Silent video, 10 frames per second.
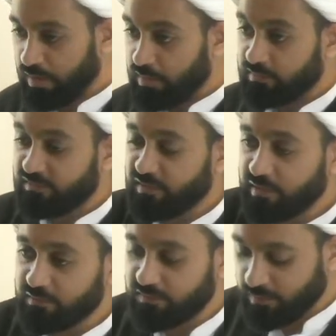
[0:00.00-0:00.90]
The
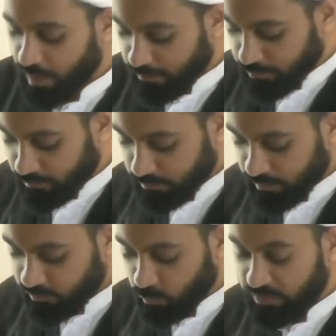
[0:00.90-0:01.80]
second scenario
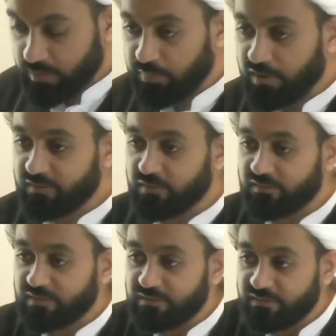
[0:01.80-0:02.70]
is when the person
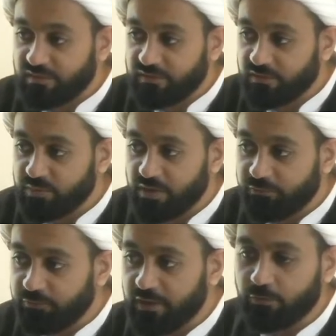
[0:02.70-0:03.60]
is considered to be a
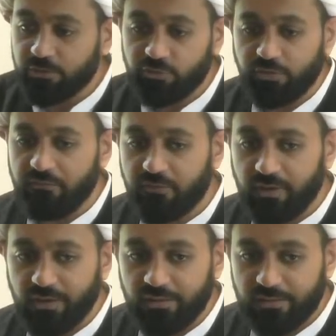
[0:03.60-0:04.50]
frequent
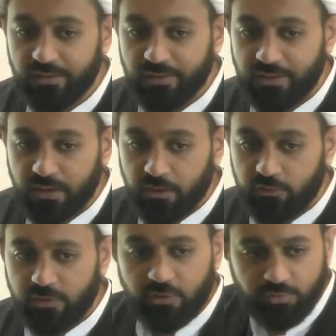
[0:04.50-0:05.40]
traveler.
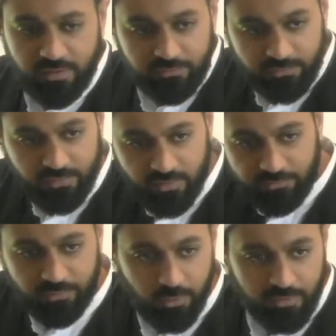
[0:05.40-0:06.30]
So he travels to
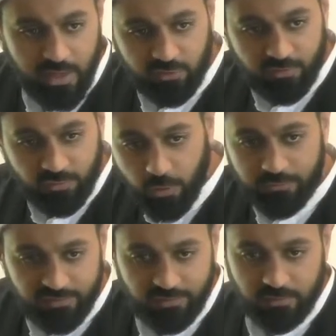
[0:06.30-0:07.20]
different locations
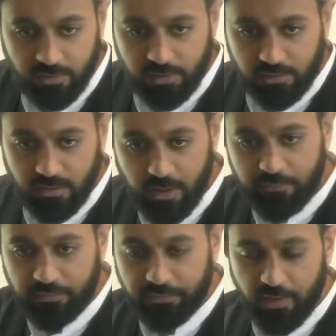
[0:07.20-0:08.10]
constantly,
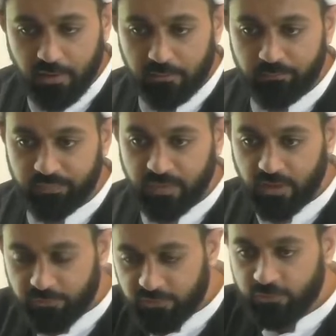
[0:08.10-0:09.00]
here and there.
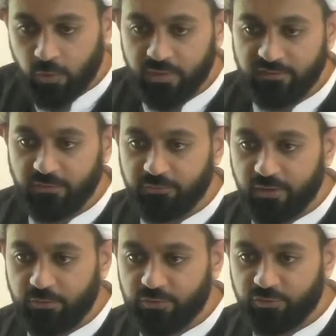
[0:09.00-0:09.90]
If he's known as a
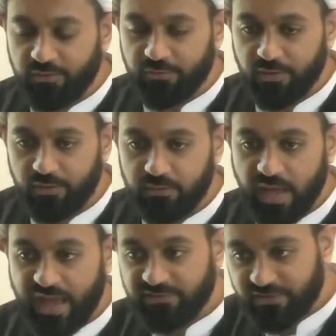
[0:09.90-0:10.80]
frequent traveler,
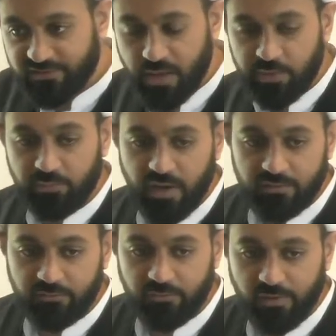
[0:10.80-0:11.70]
as examined by
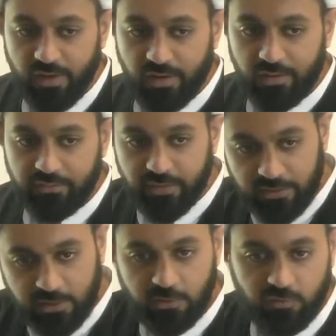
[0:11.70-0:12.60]
the fuqaha, then
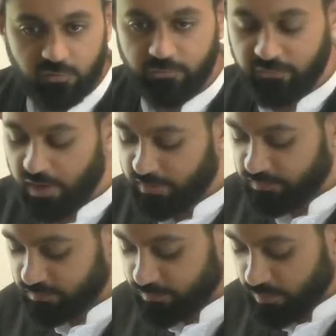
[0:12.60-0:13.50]
he is to fast.